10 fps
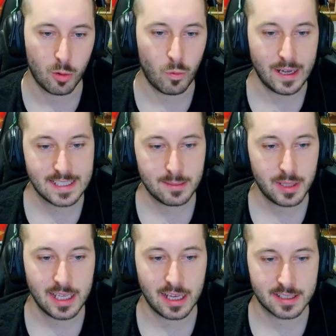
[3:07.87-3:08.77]
White
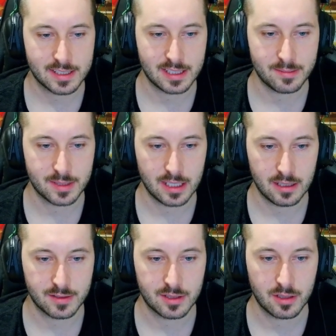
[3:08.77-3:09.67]
simply asked
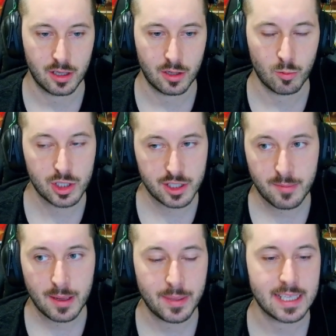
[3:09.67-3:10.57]
themselves, which of
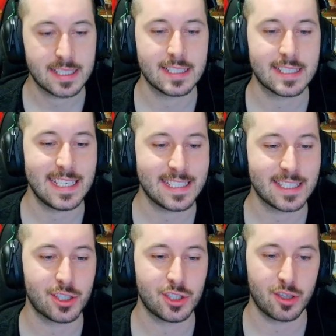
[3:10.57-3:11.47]
my pieces
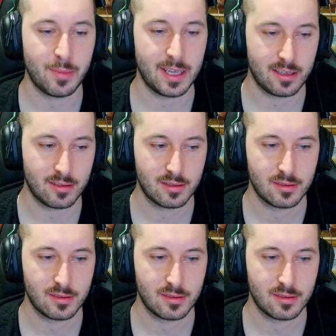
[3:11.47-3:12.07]
isn't contributing?